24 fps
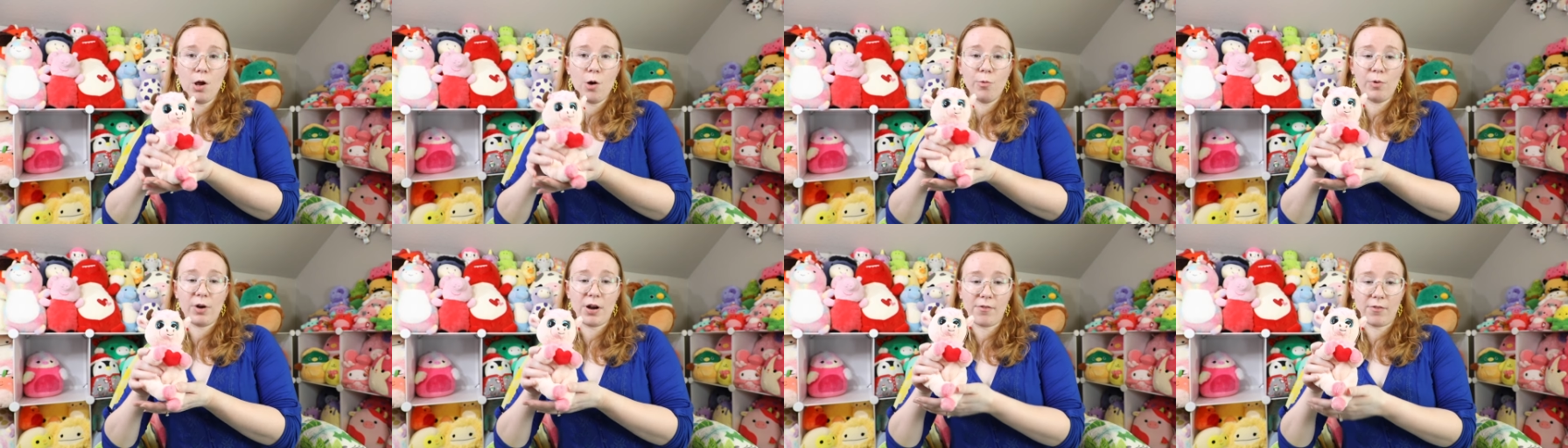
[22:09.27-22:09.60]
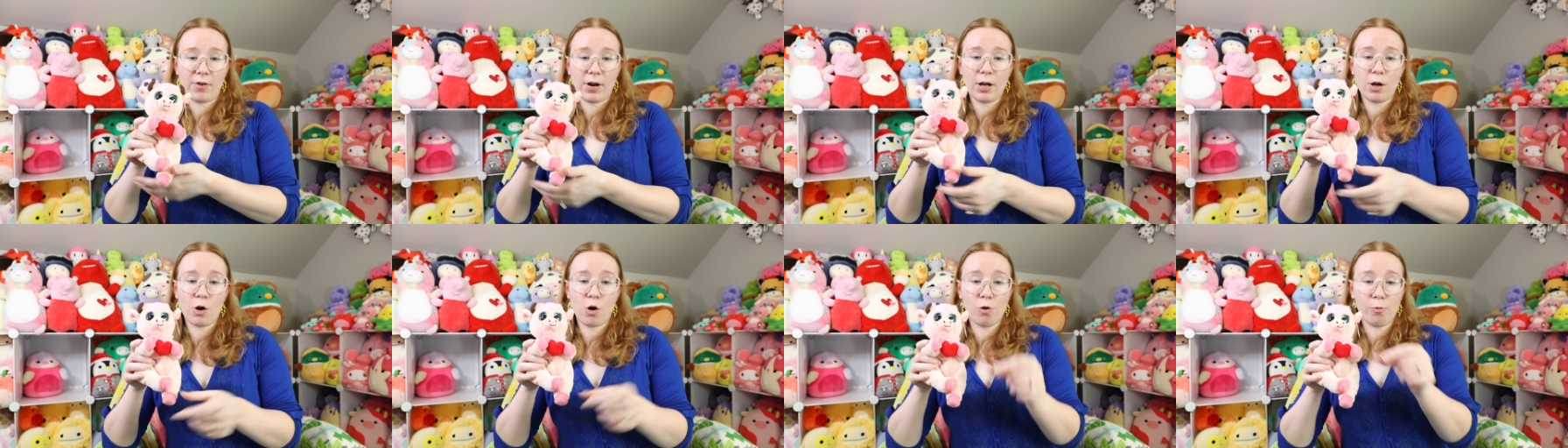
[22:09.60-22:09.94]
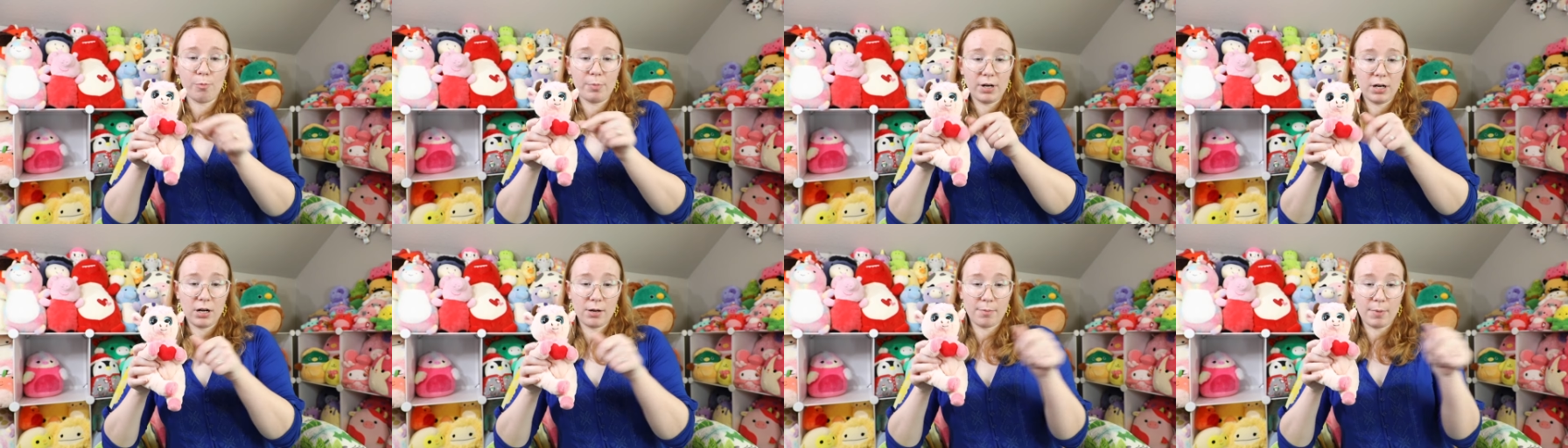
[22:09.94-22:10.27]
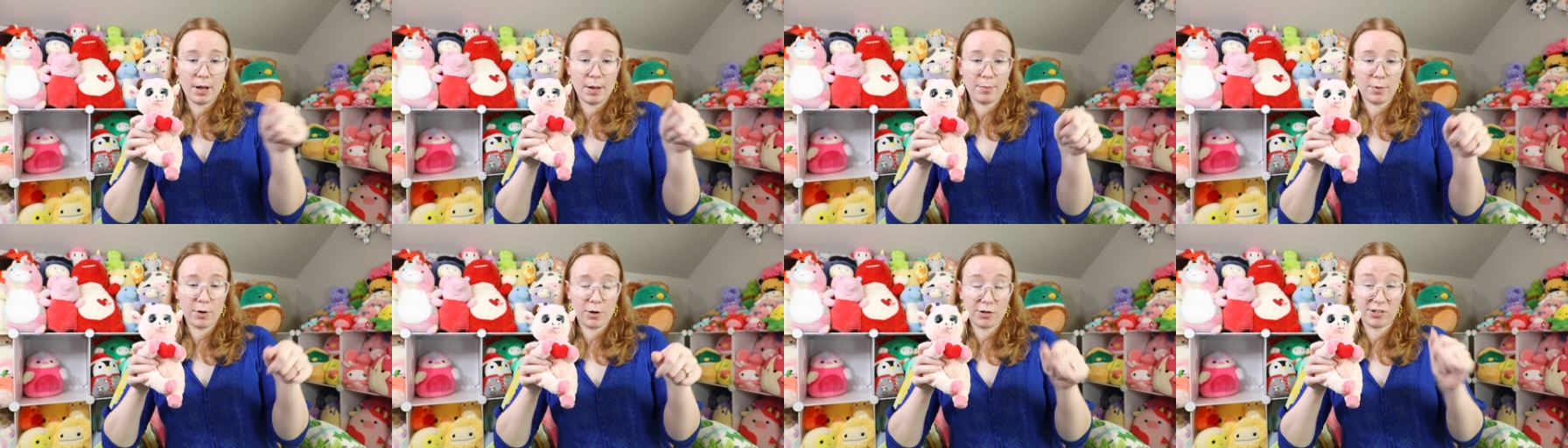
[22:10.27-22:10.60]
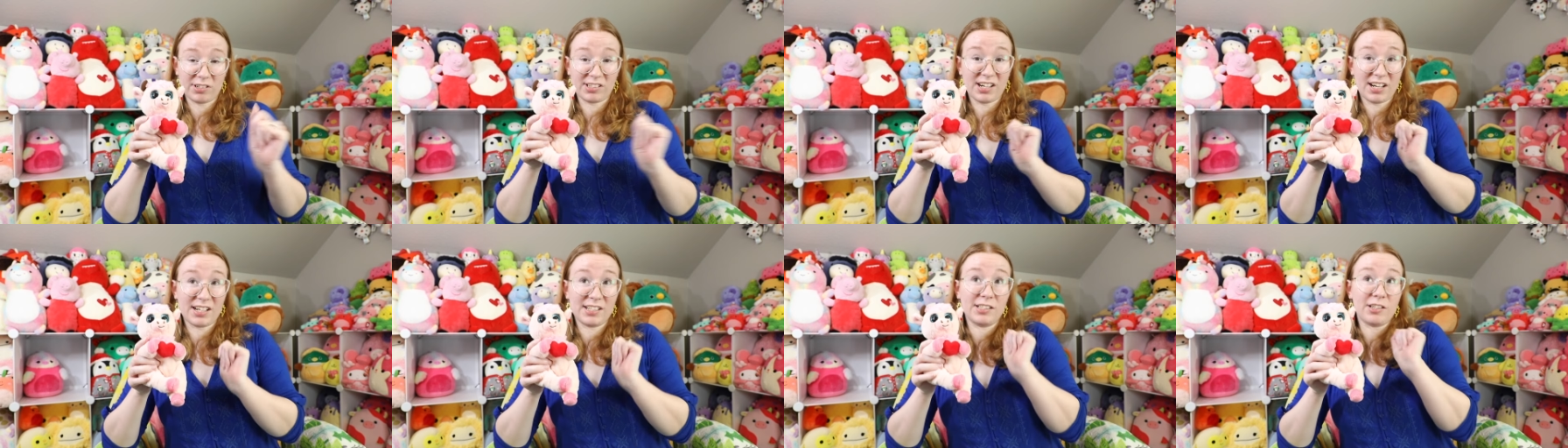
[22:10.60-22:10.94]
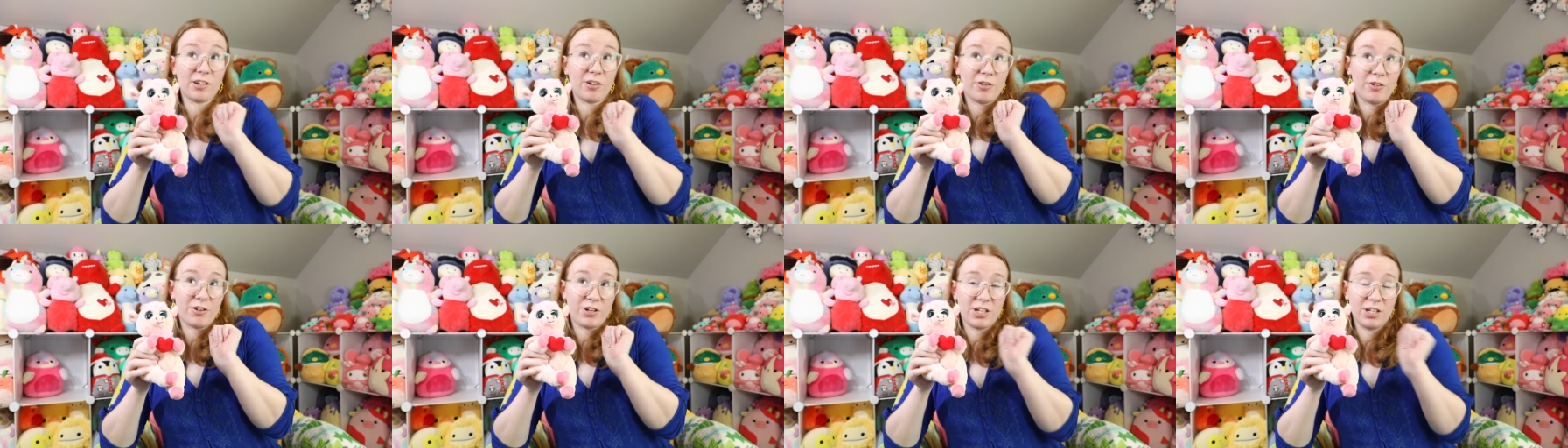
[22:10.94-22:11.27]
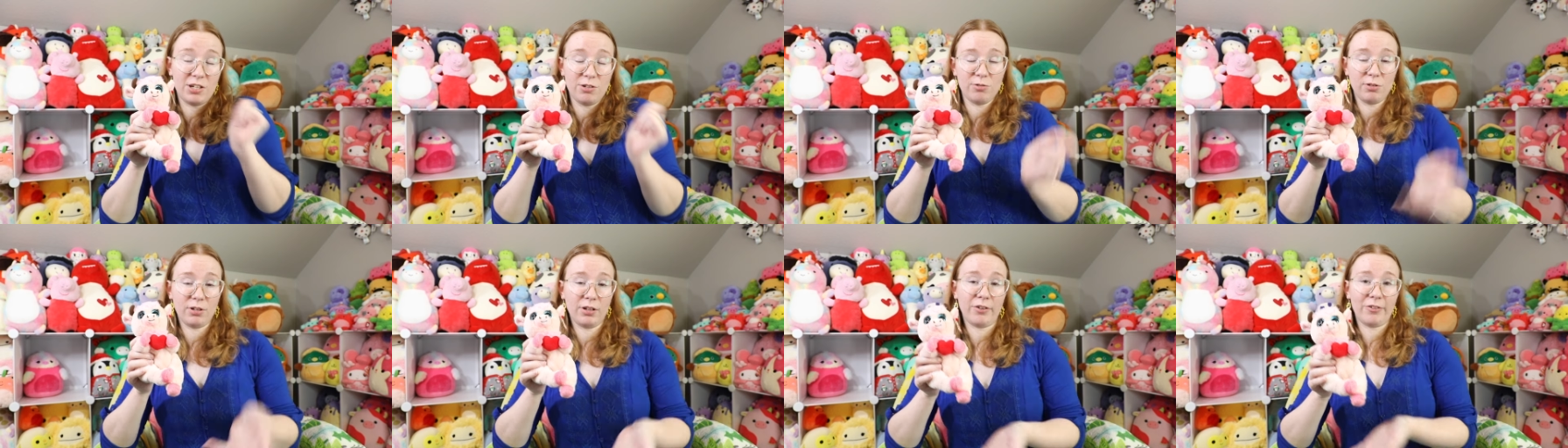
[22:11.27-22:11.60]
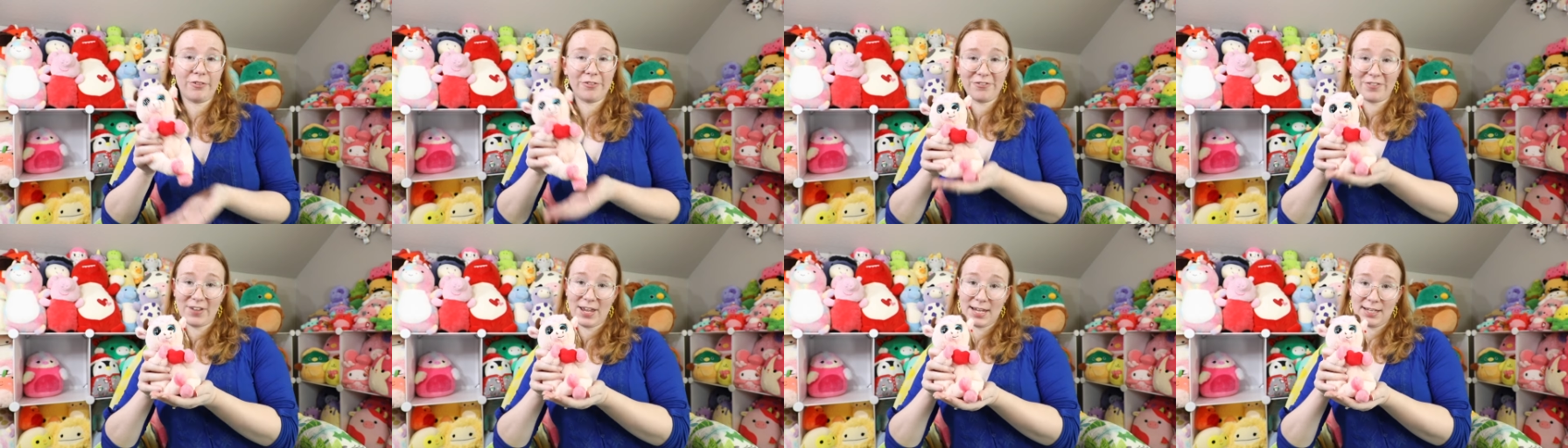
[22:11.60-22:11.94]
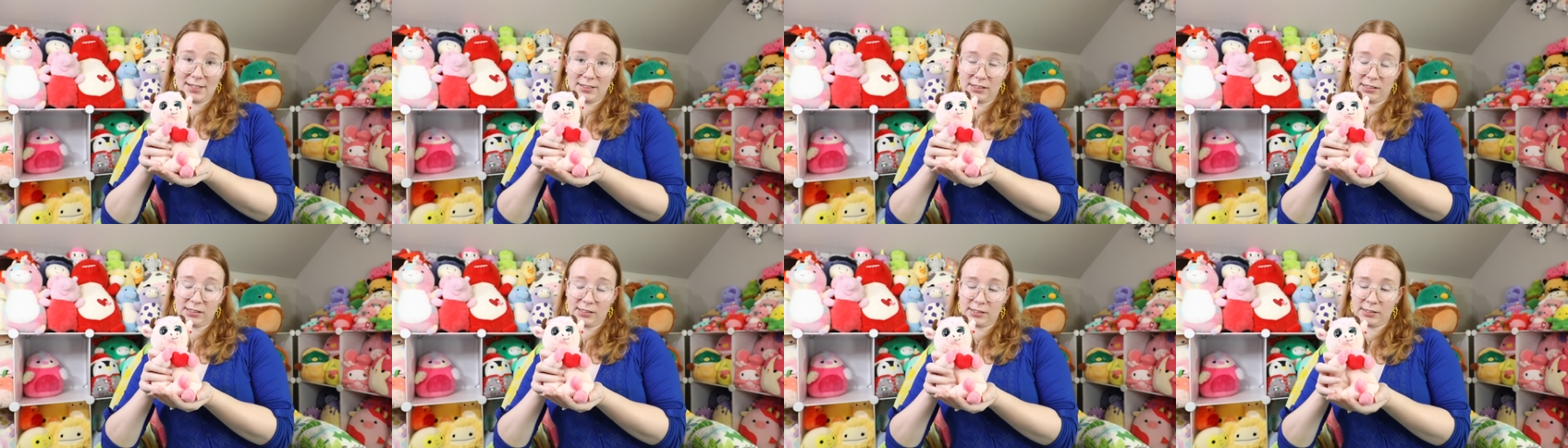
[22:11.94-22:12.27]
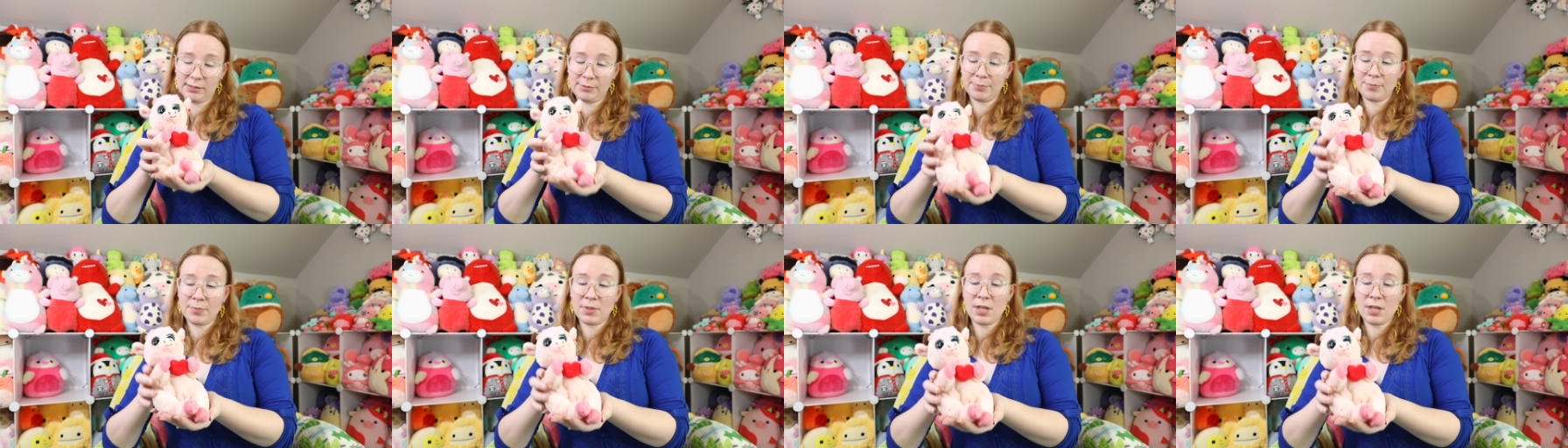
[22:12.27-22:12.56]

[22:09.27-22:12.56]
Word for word: Whenever I opened up my purse and I saw her cute little face.